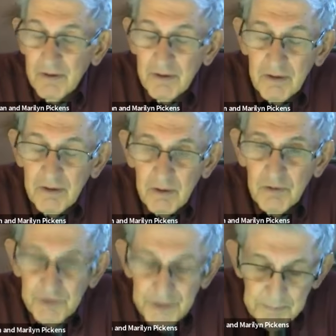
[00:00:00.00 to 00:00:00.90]
a
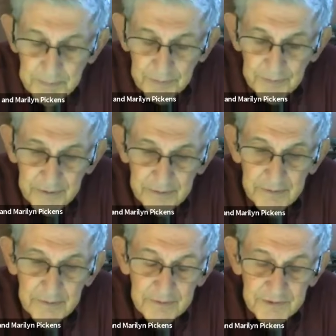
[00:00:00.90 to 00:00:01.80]
little deeper
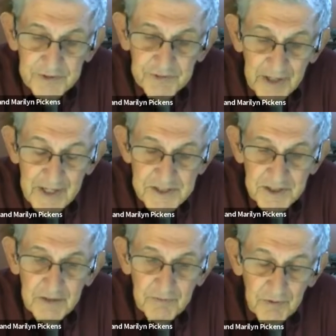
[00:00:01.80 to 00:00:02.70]
than just
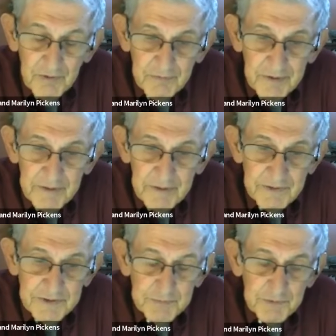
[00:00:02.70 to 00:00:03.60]
asking for forgiveness.